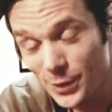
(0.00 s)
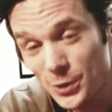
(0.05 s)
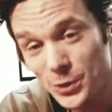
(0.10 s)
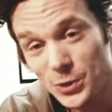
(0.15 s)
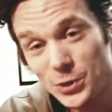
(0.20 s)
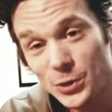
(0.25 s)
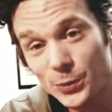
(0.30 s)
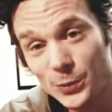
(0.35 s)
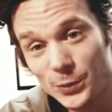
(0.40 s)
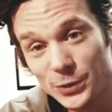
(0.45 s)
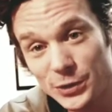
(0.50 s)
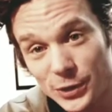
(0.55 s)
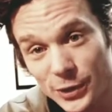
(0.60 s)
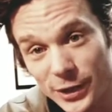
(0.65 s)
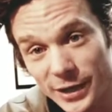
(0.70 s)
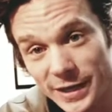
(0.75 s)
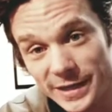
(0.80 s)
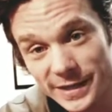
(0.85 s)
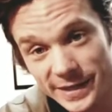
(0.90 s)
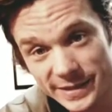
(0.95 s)
You're
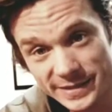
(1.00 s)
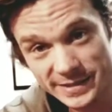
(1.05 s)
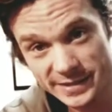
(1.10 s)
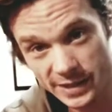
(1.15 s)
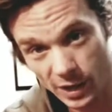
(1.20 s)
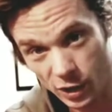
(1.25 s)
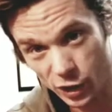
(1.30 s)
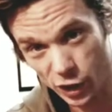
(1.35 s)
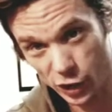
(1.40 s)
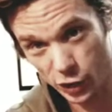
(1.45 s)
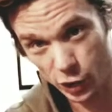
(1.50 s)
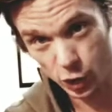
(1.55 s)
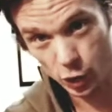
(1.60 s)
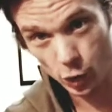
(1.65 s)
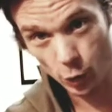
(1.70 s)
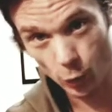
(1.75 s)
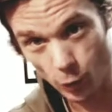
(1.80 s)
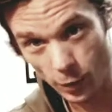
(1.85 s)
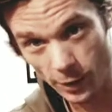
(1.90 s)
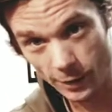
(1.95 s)
going to get stuck on a
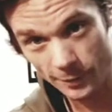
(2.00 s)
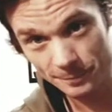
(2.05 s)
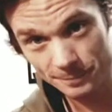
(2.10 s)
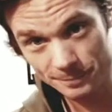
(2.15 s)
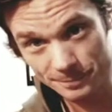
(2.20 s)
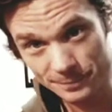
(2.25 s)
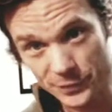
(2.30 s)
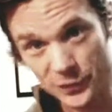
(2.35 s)
lure.